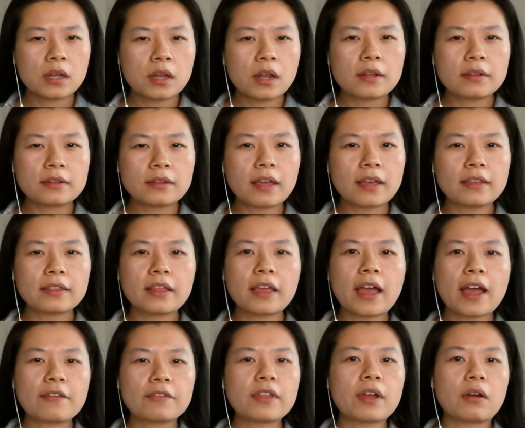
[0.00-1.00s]
They
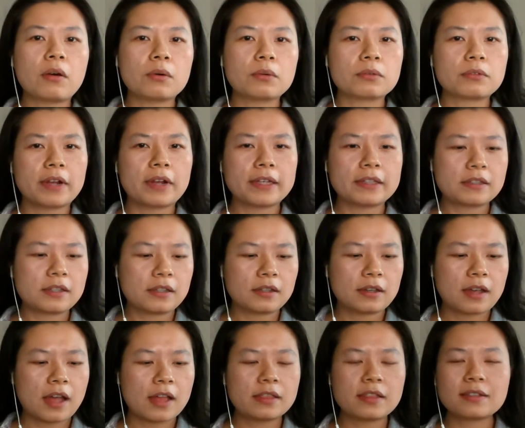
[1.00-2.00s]
have their own rating,
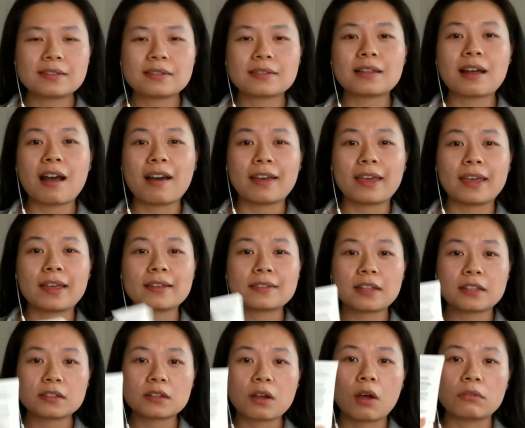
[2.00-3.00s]
and this is the highest.
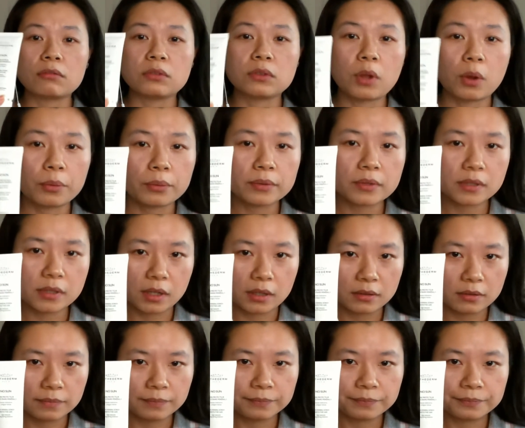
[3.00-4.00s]
It's called no
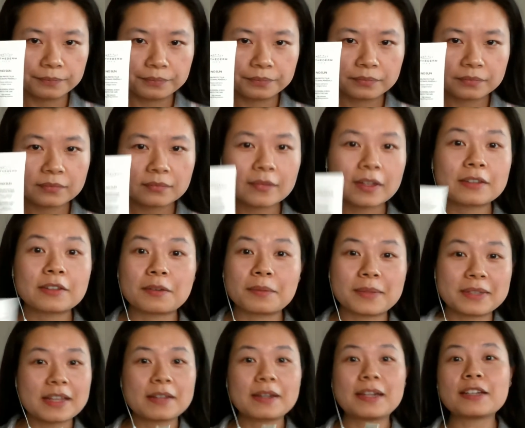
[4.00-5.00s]
sun. So it
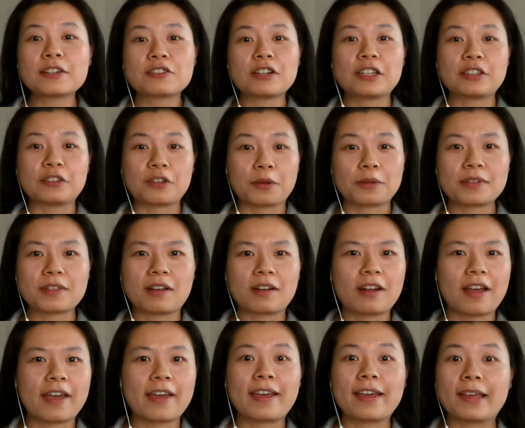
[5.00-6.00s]
means literally no
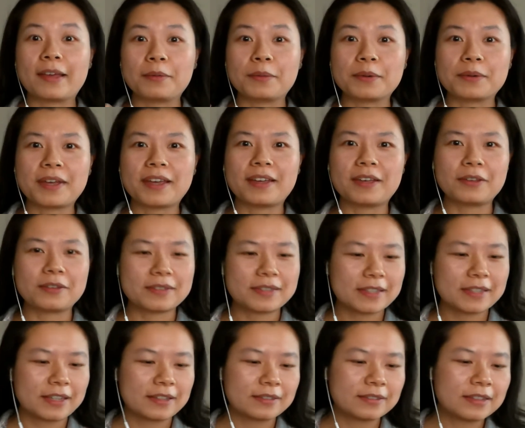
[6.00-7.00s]
sunlight will hit your skin.